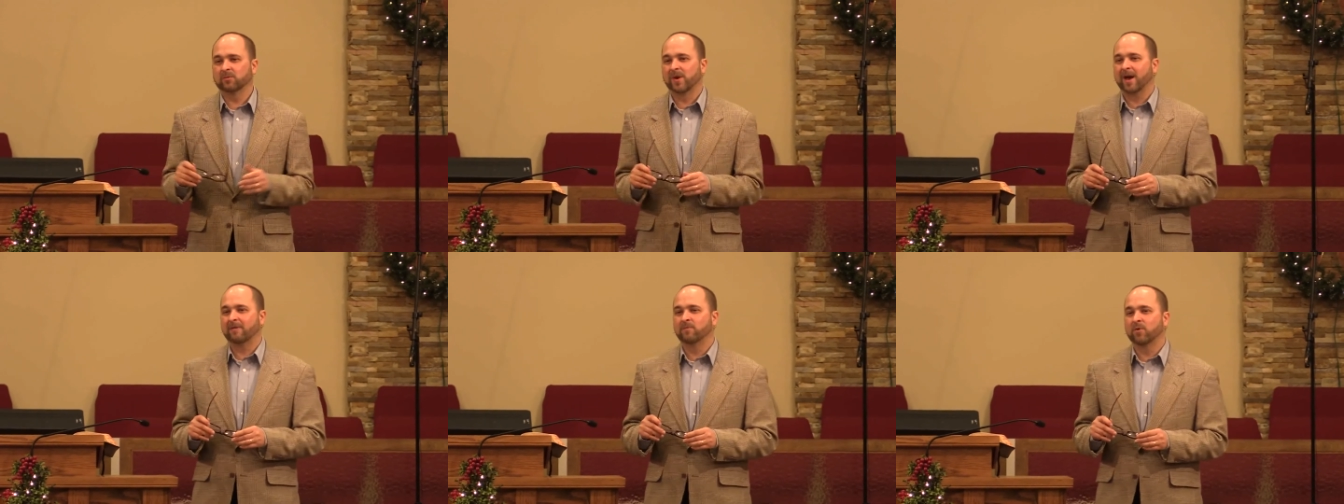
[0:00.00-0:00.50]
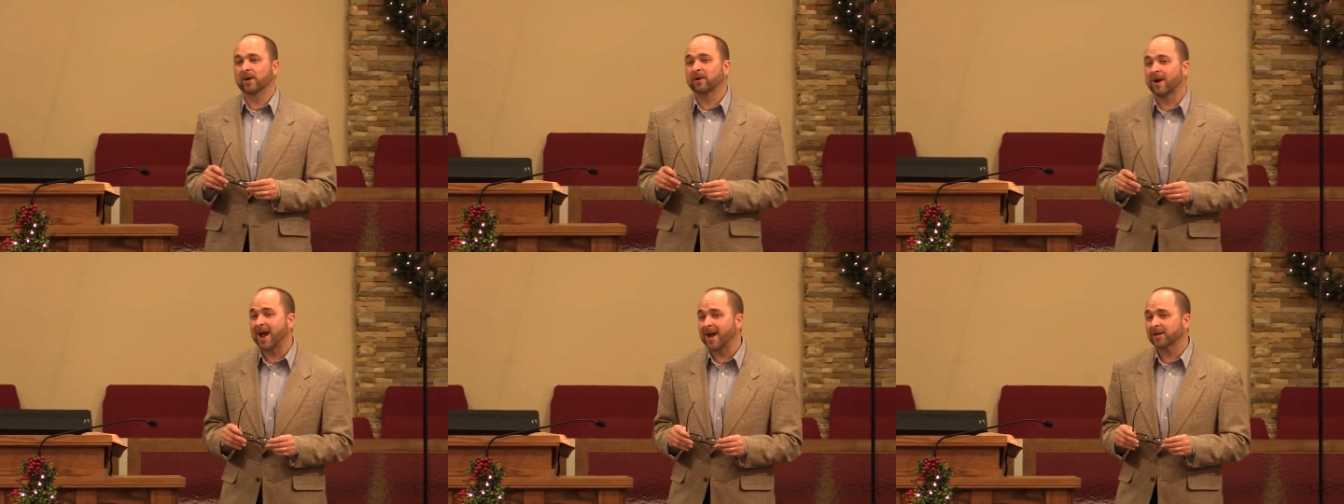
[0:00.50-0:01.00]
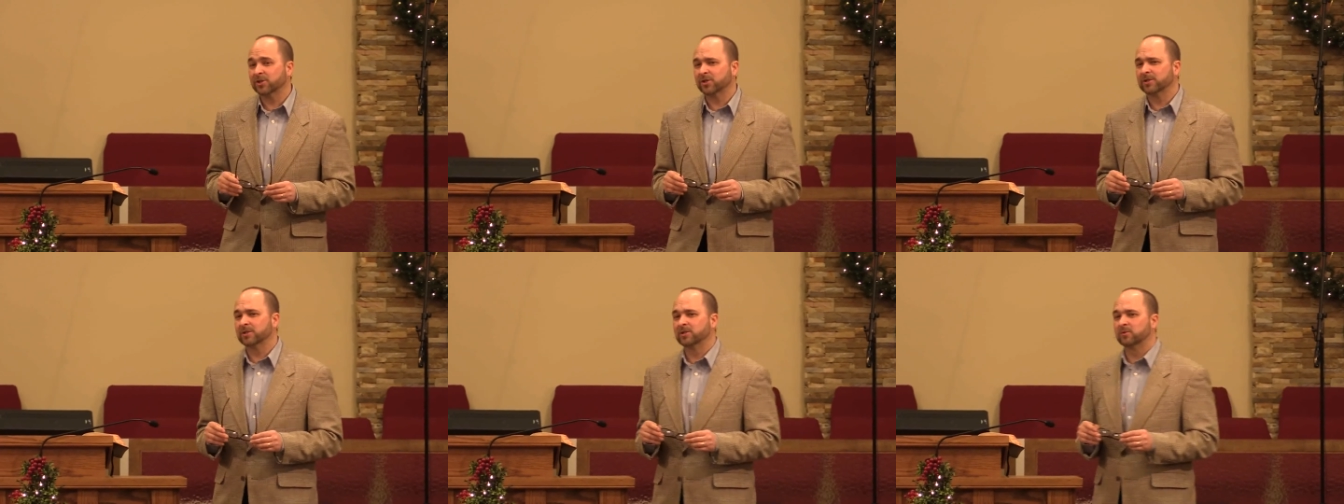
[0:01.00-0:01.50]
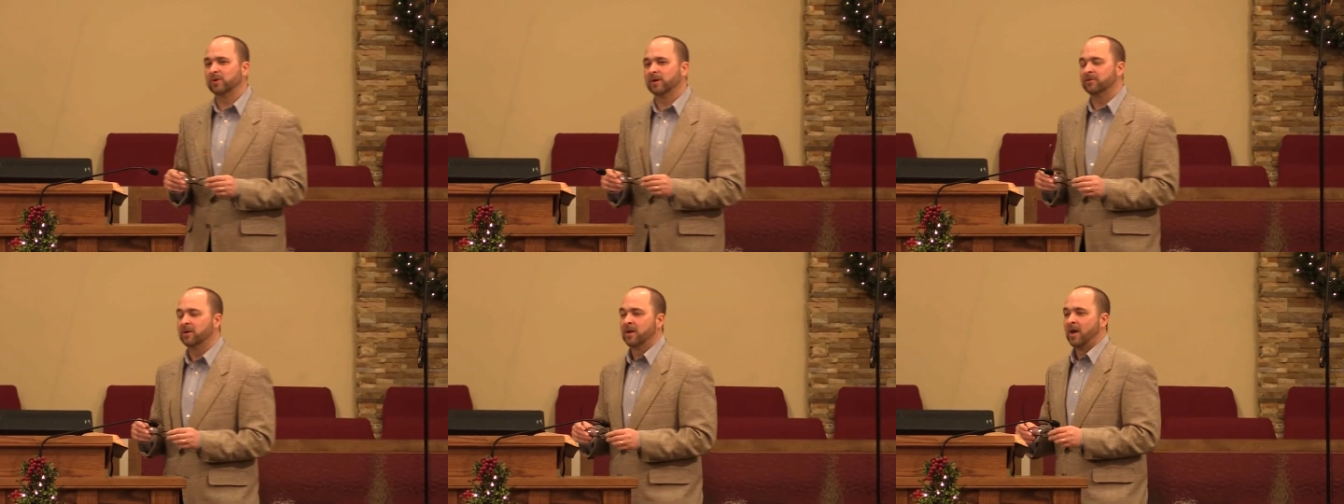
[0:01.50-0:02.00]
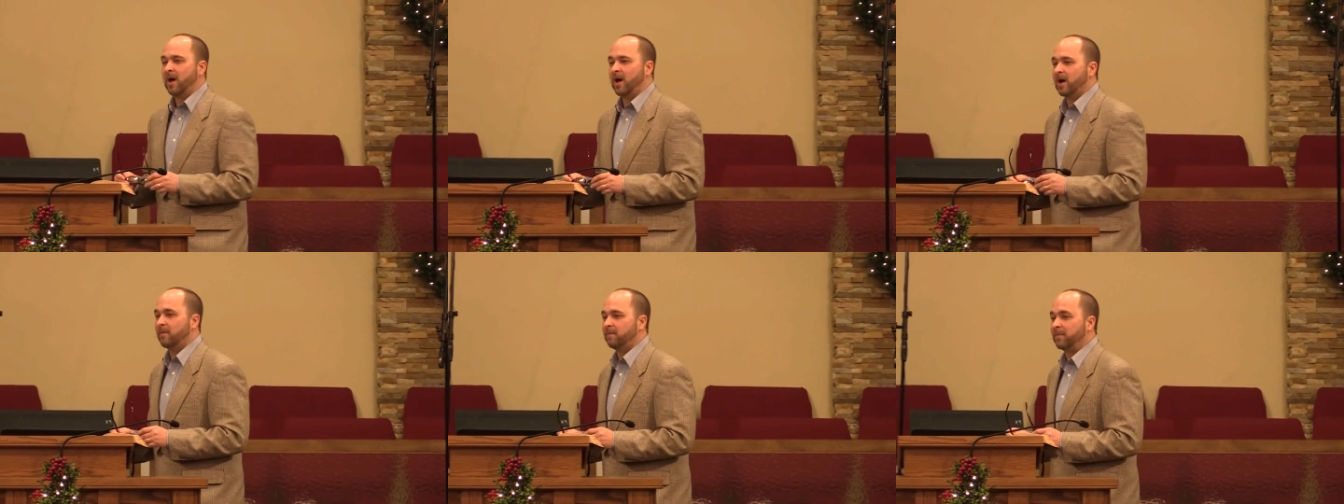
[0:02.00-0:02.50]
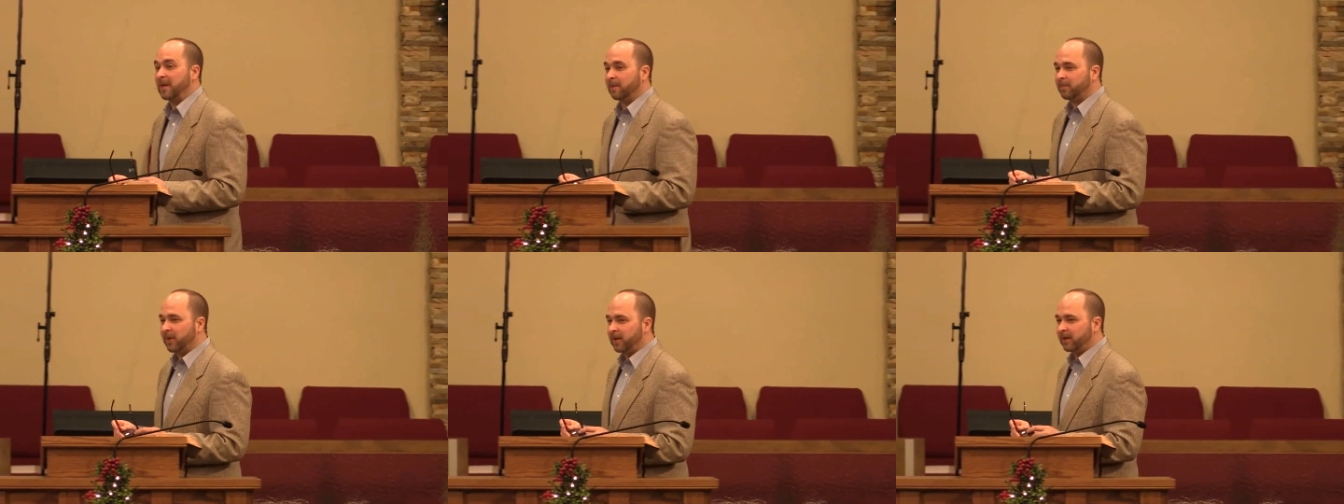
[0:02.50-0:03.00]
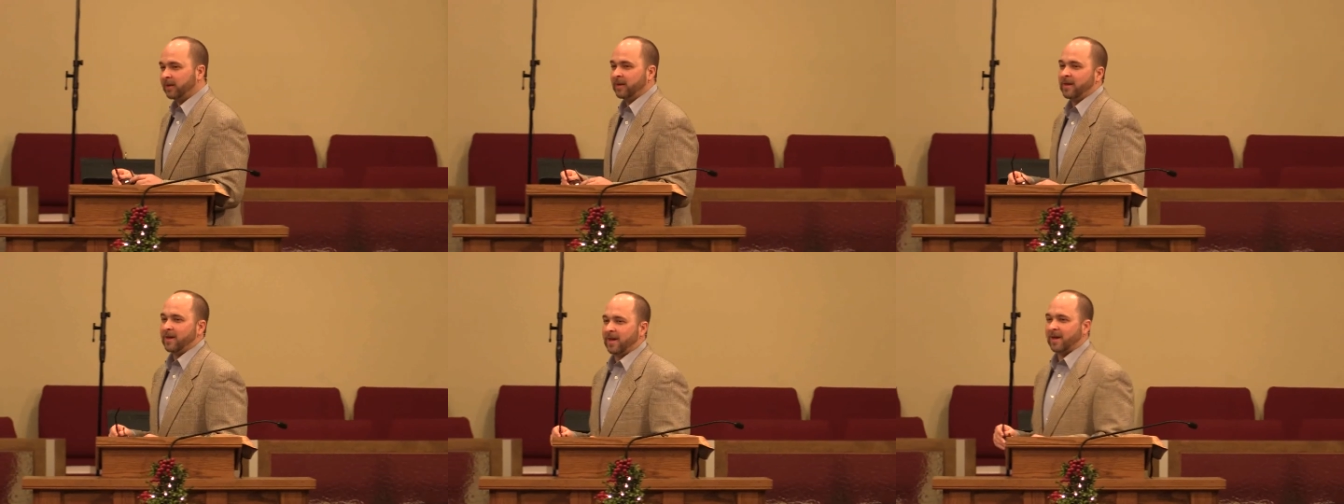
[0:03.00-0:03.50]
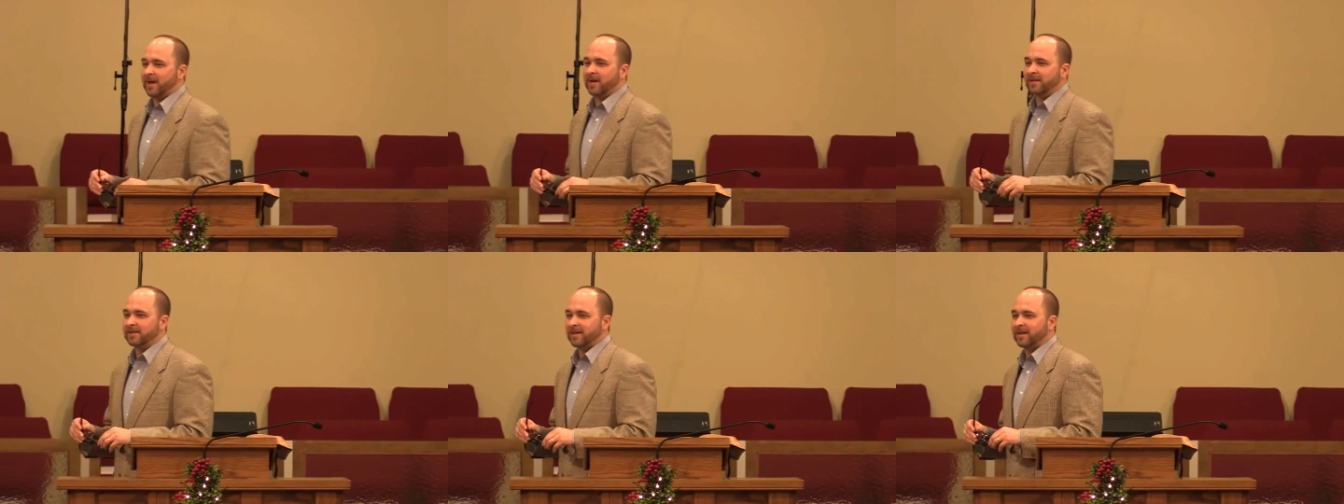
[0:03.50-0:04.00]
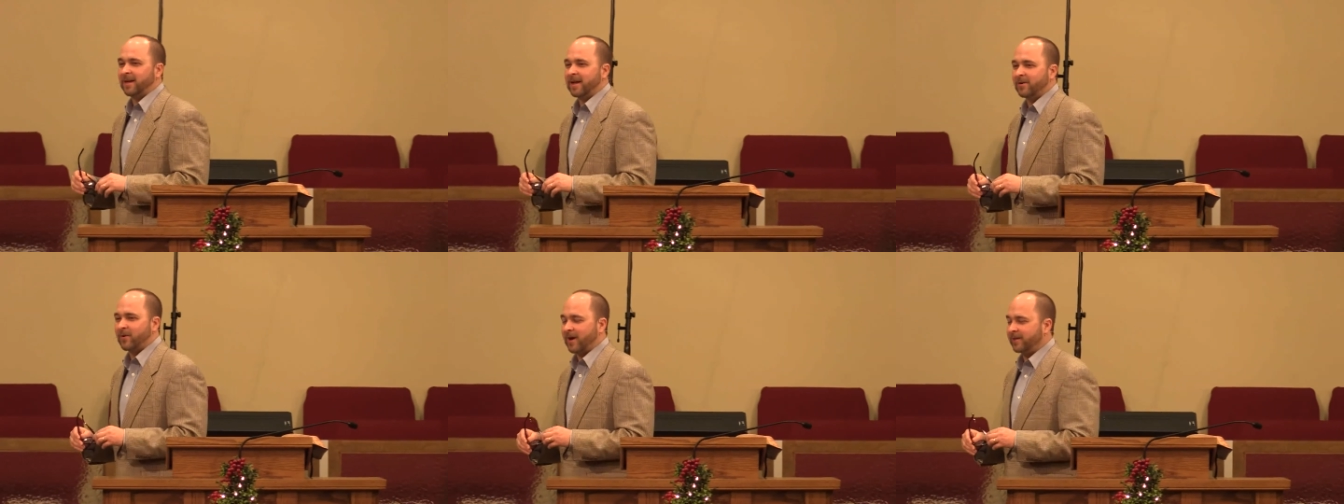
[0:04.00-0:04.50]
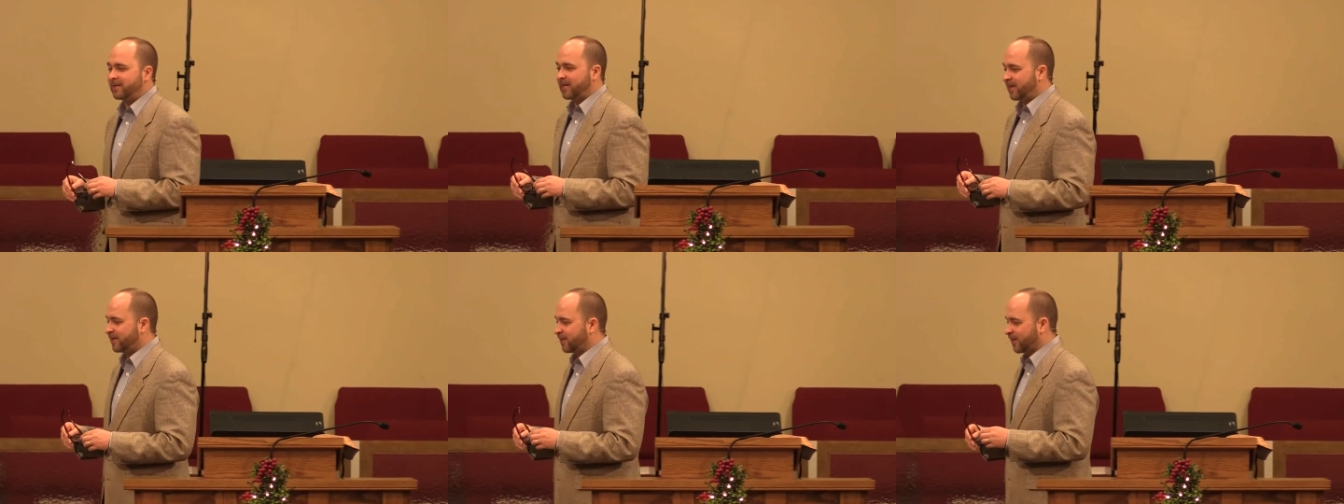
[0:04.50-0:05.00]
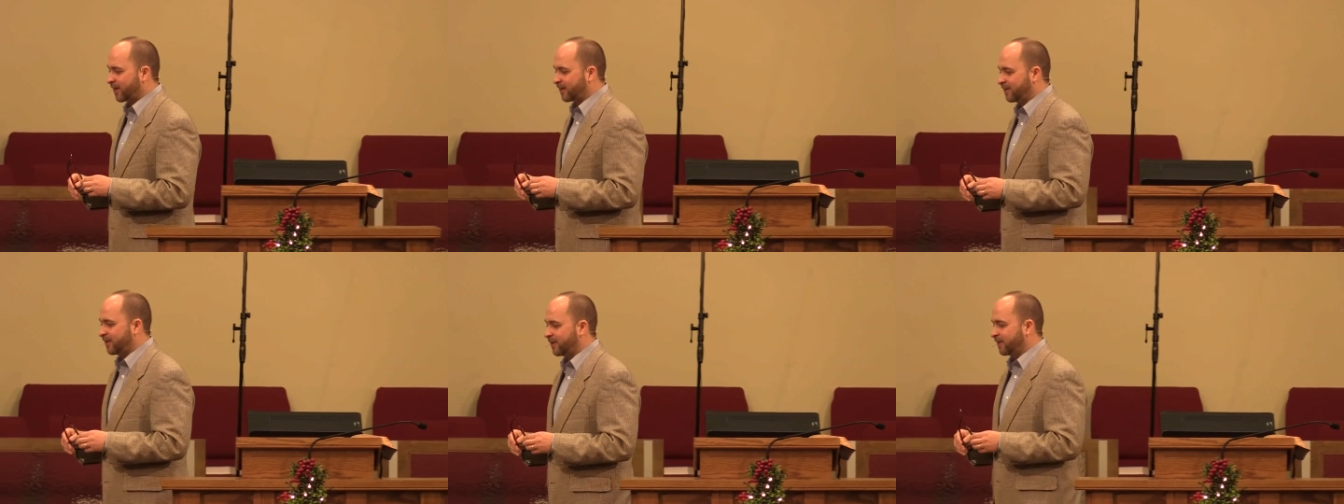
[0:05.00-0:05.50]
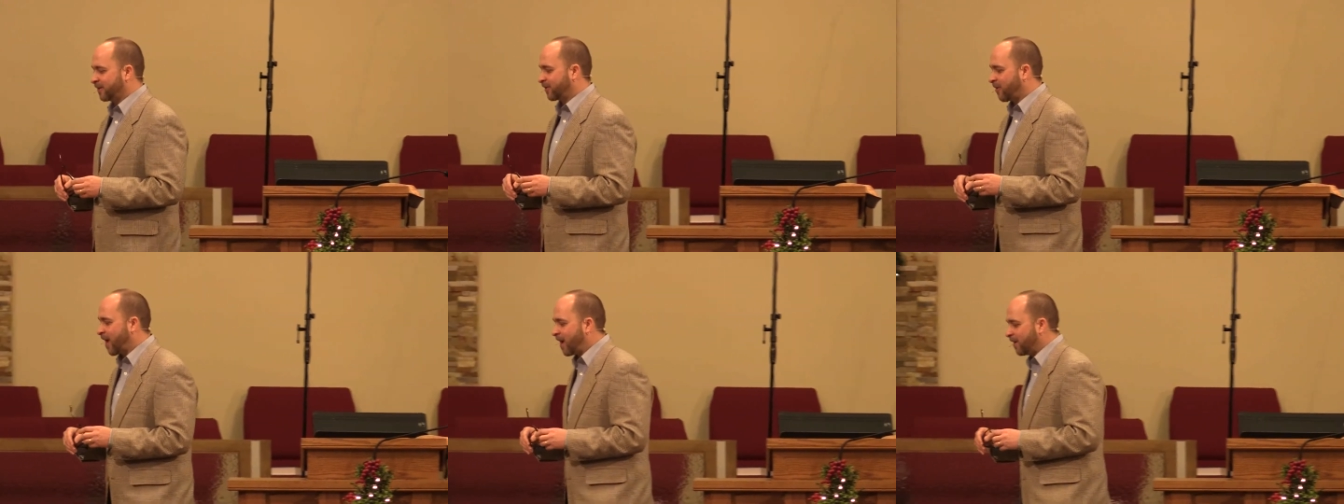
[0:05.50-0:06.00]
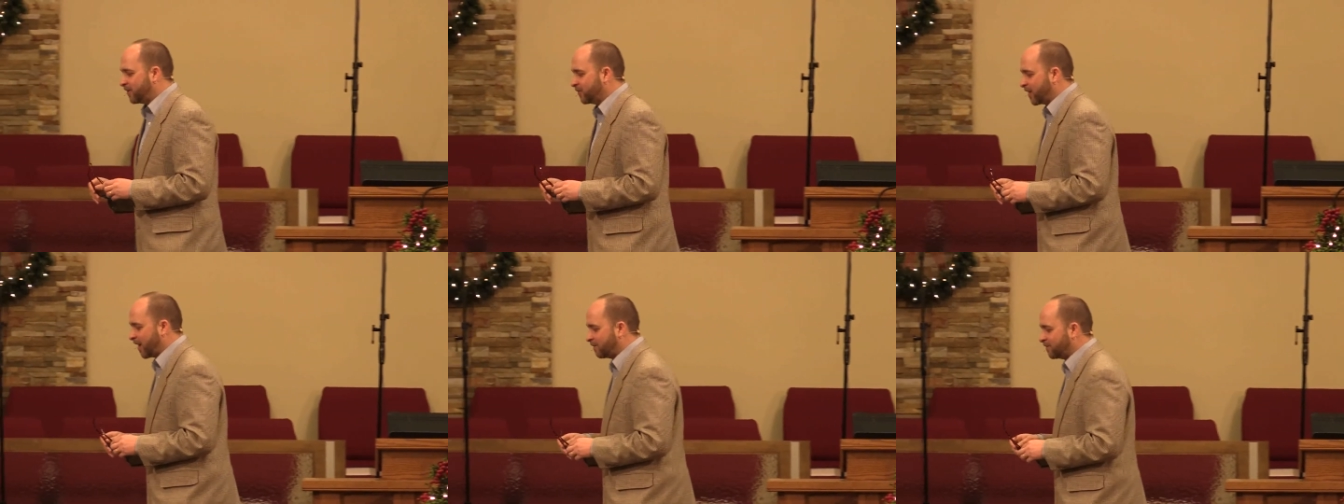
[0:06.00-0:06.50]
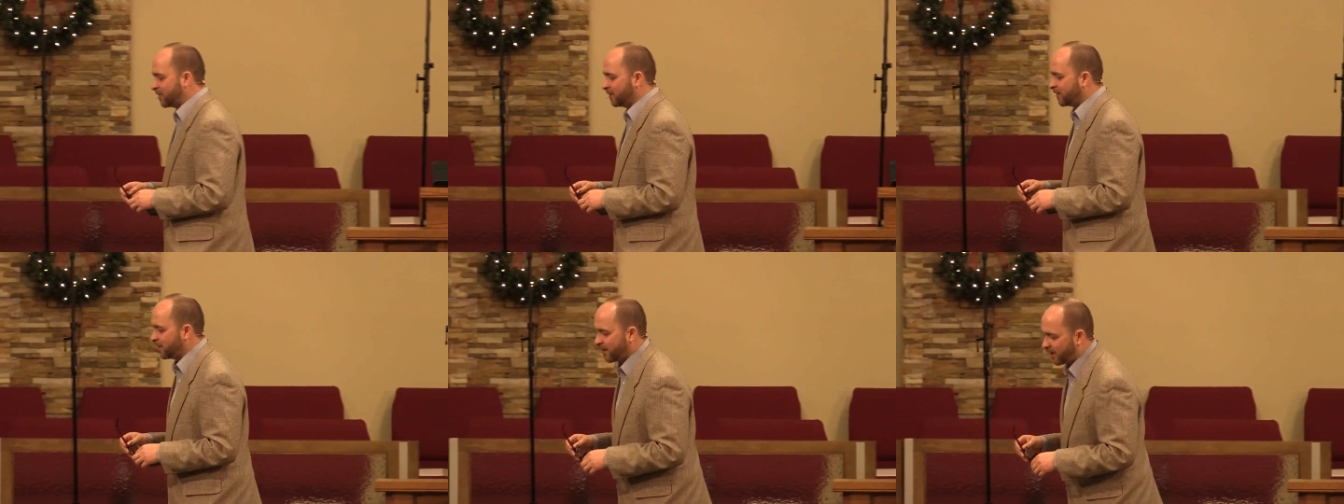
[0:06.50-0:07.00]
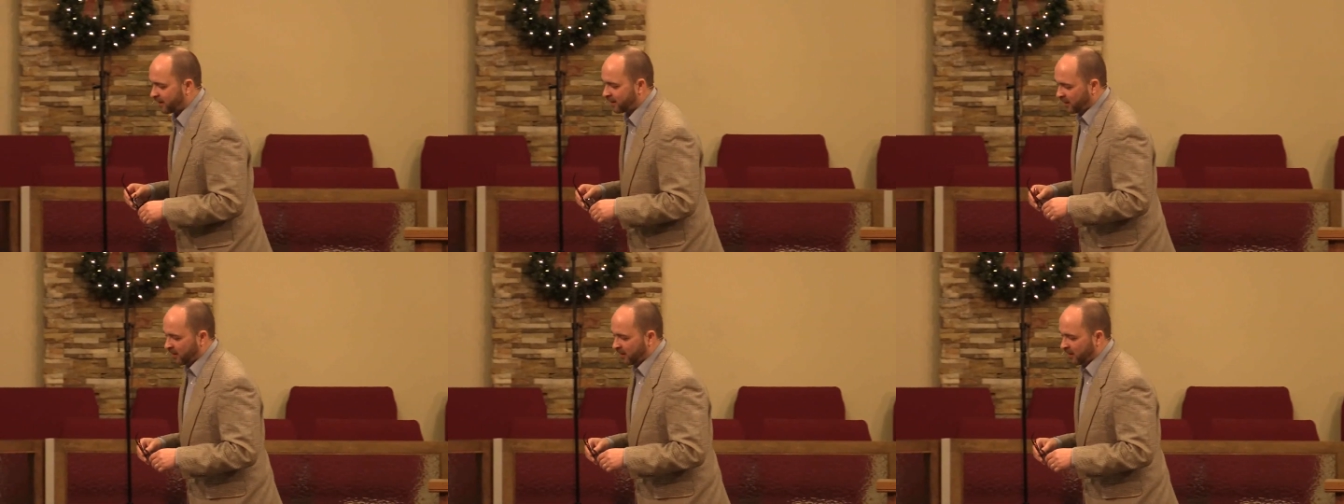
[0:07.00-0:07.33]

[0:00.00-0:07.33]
We have more interactions with uh, people, and uh, like I said to the the crowd who came to the uh,